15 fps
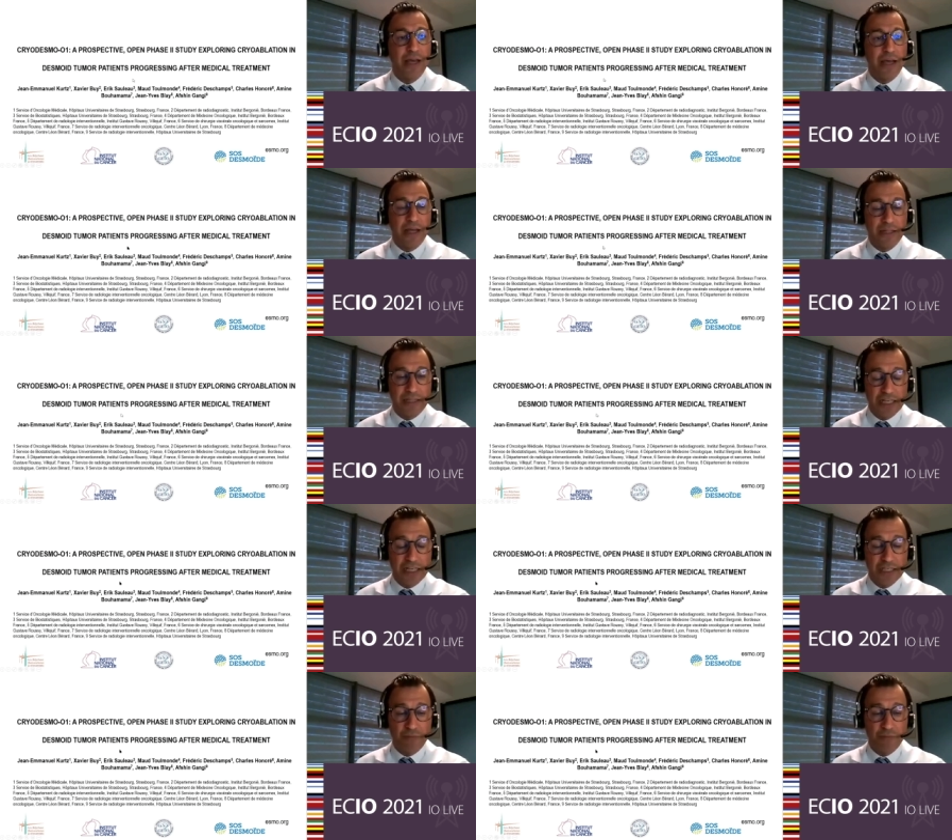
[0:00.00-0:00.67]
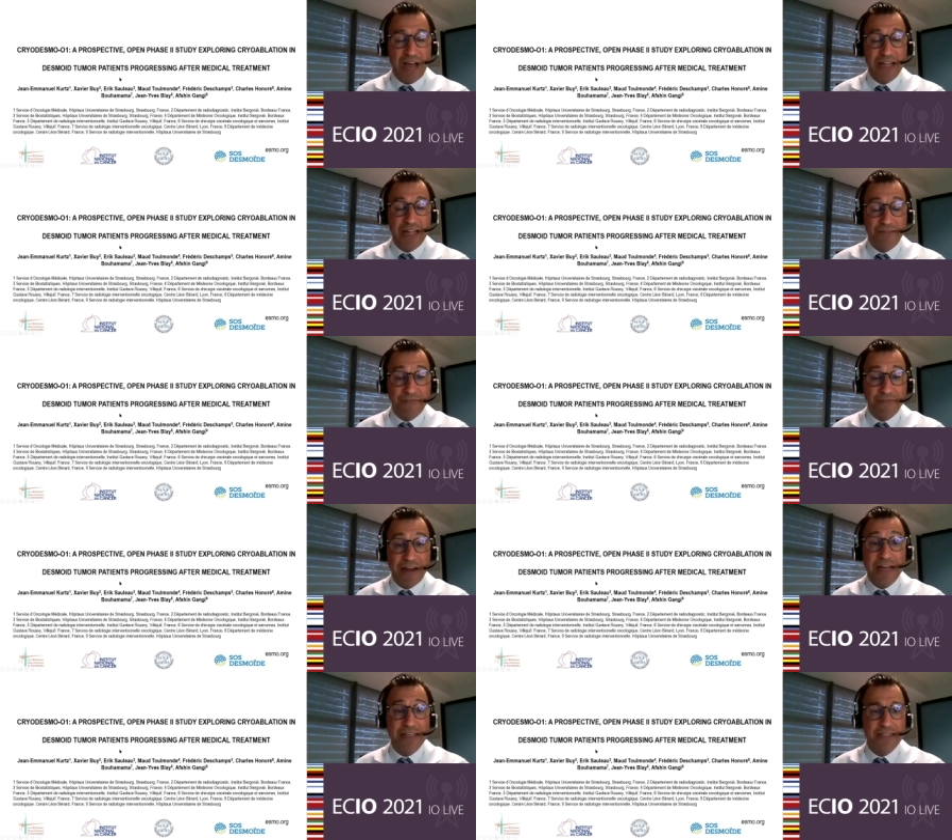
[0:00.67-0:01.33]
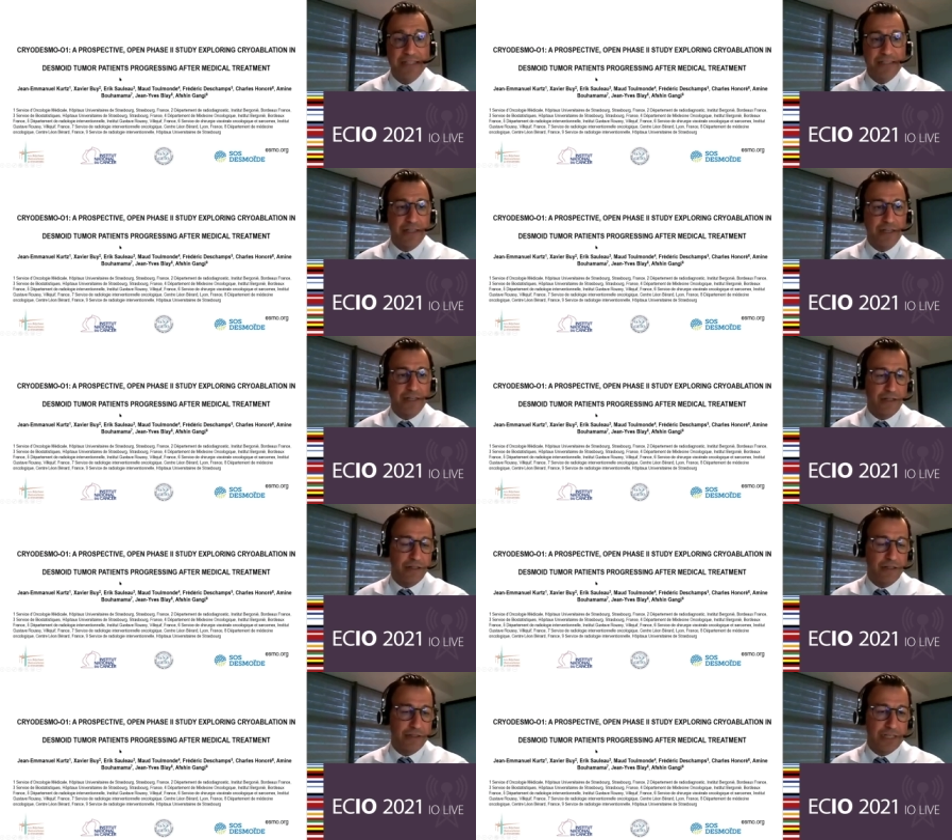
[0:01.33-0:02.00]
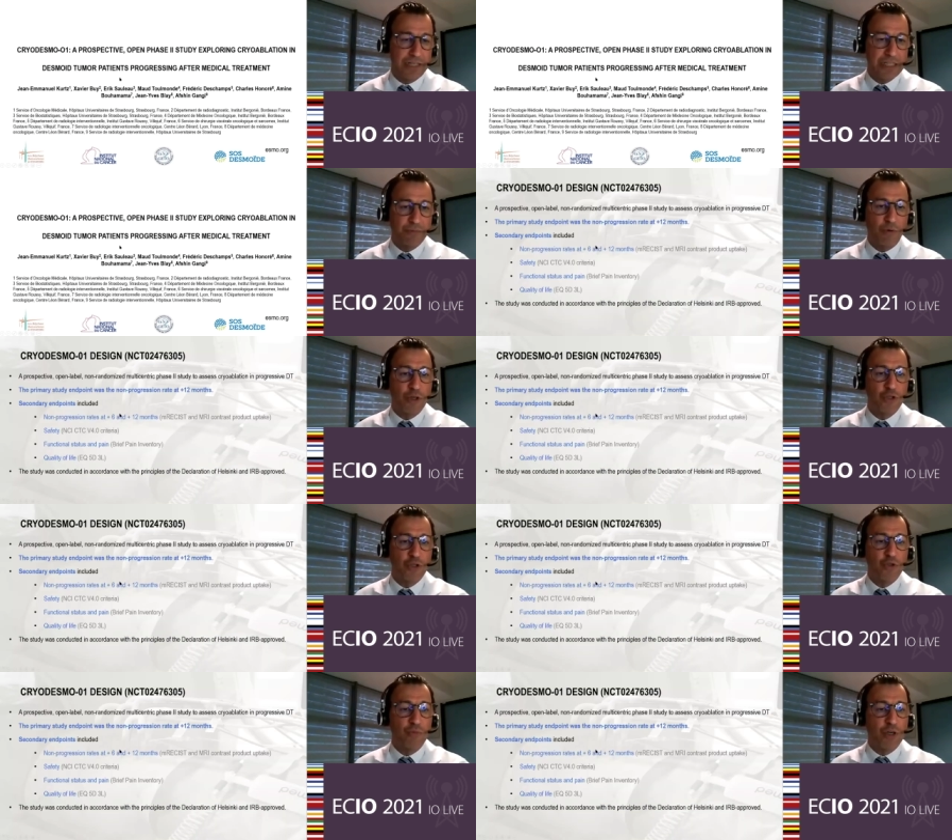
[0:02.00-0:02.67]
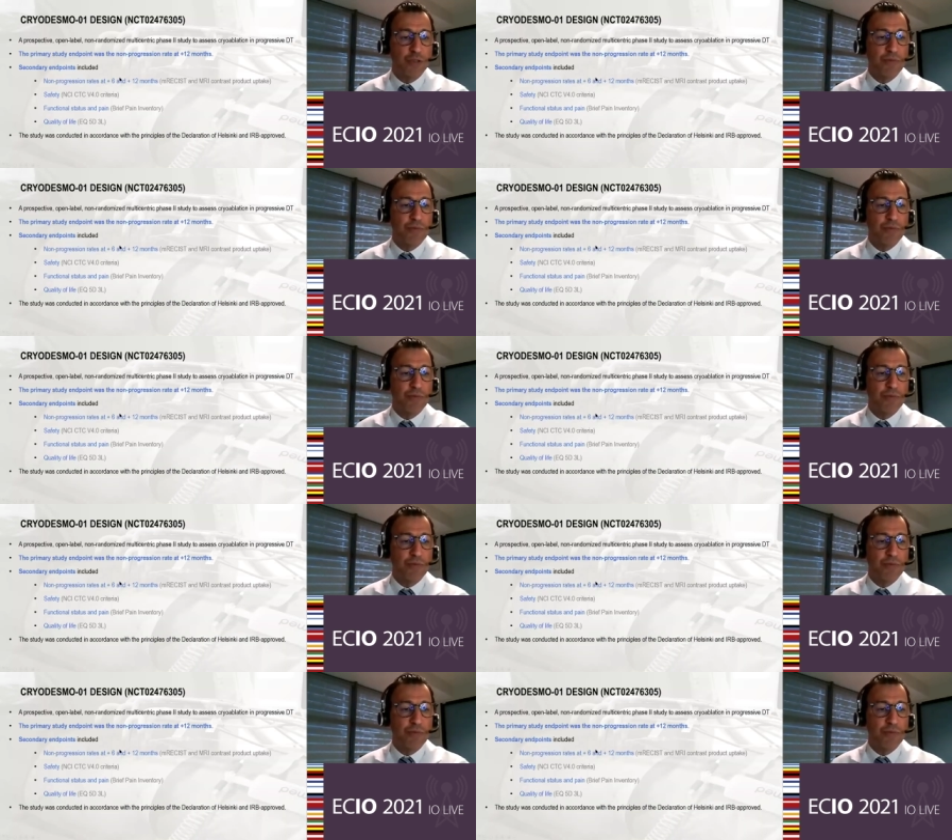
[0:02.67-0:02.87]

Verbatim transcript: uh, des- advanced desmoid tumors.